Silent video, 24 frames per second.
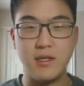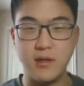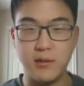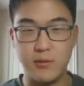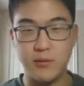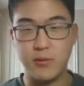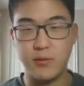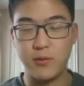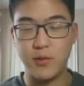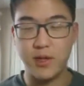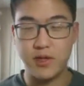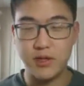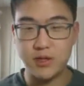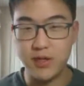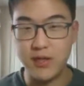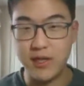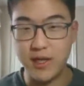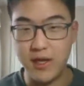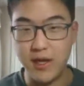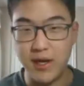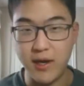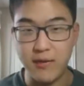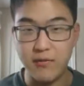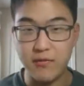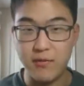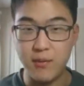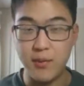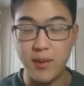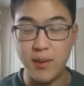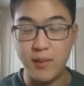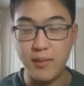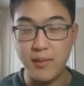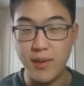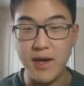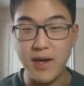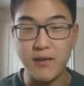when I try to get up from my
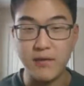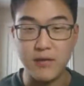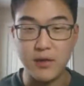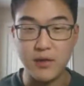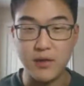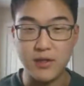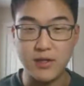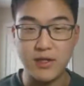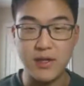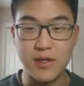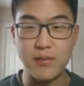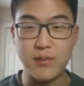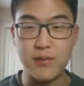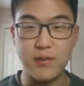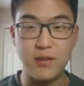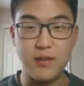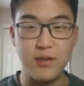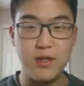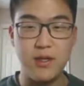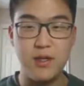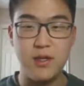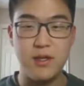bed, for example,